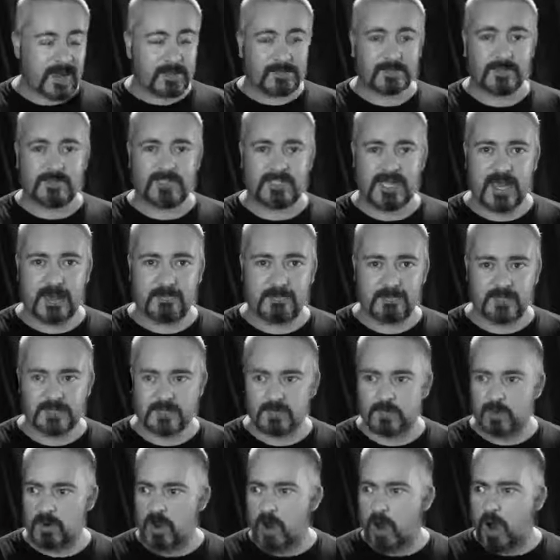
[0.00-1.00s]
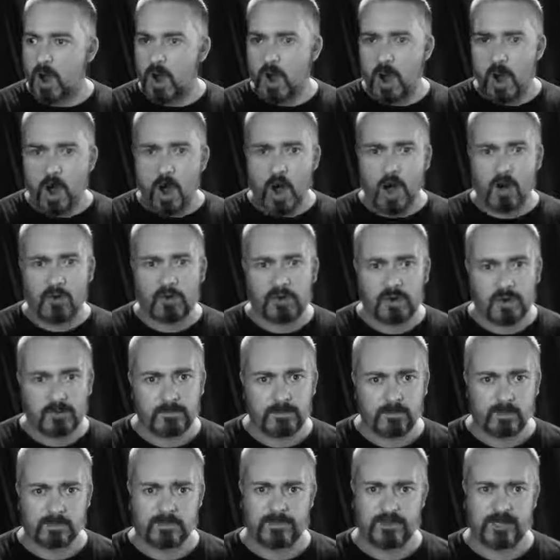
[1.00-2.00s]
Android tablets were
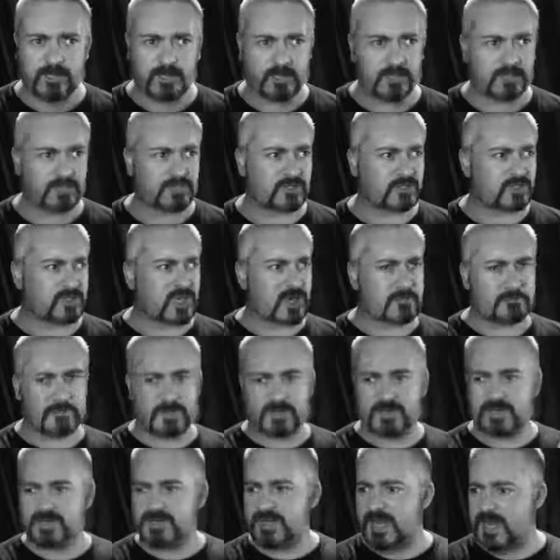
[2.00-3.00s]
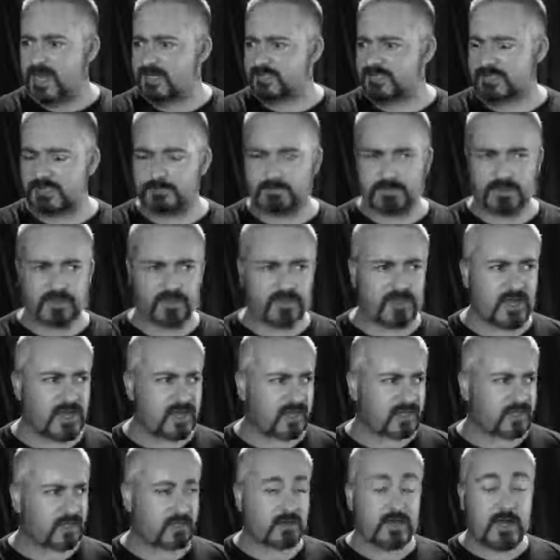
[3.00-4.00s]
horrible things, cheap and nasty and
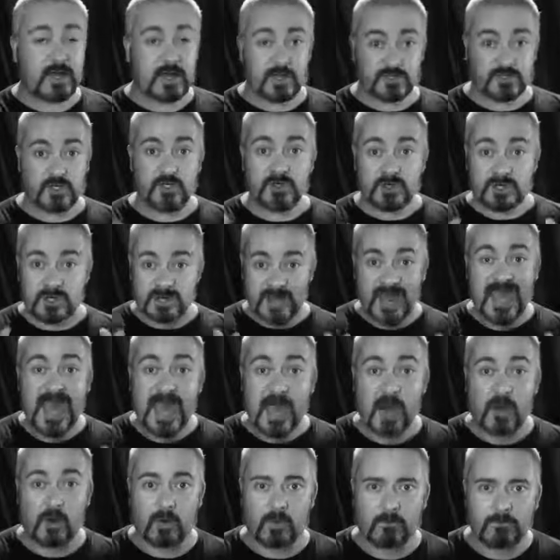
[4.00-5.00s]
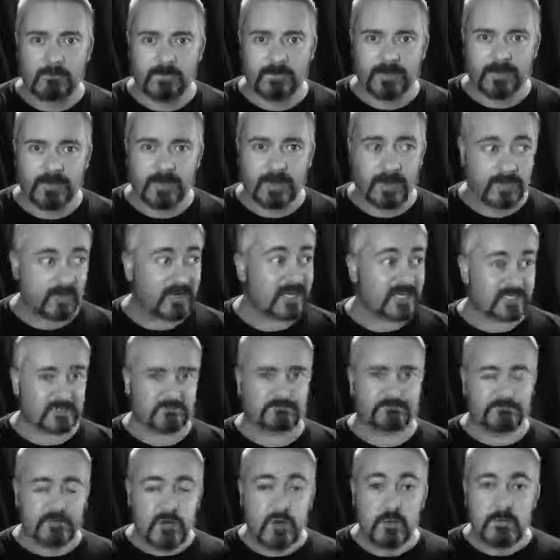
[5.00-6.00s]
pathetic, and it's only now, in the
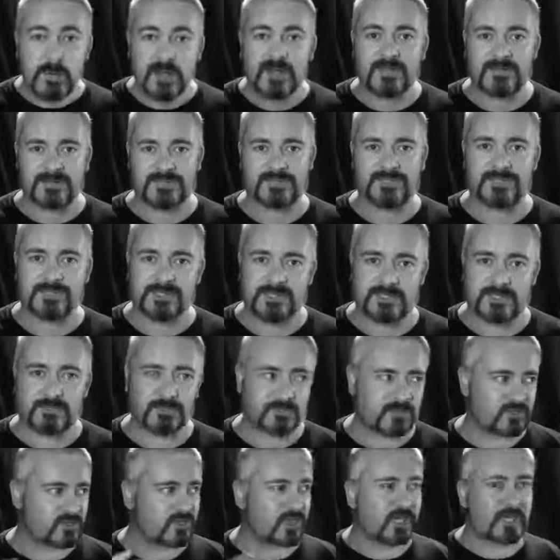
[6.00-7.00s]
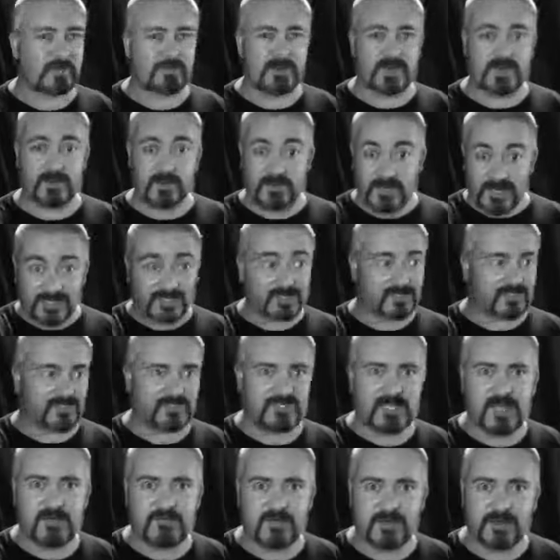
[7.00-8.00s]
last few months at least, with Jelly Bean and the Nexus
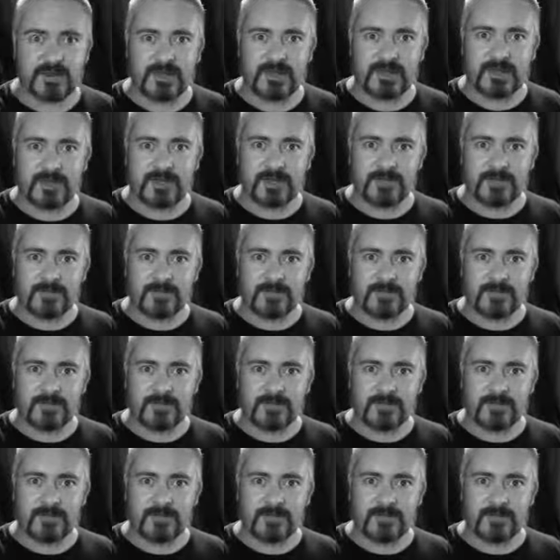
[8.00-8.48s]
7,